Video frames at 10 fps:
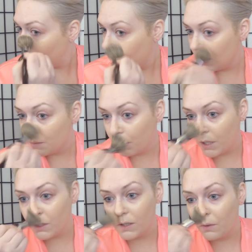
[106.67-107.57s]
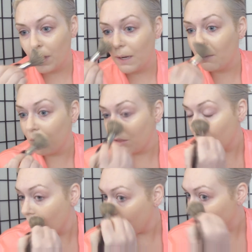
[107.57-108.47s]
This brush is great
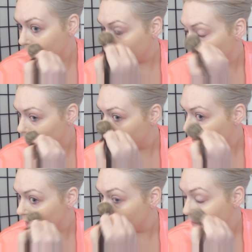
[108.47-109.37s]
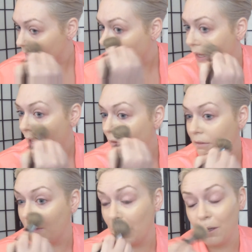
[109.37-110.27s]
with all foundations that I have
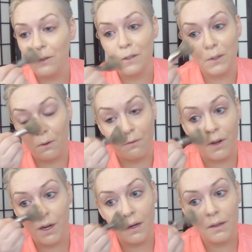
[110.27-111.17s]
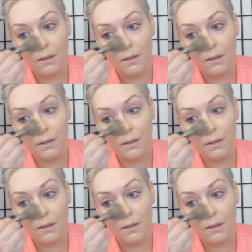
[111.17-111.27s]
used so far.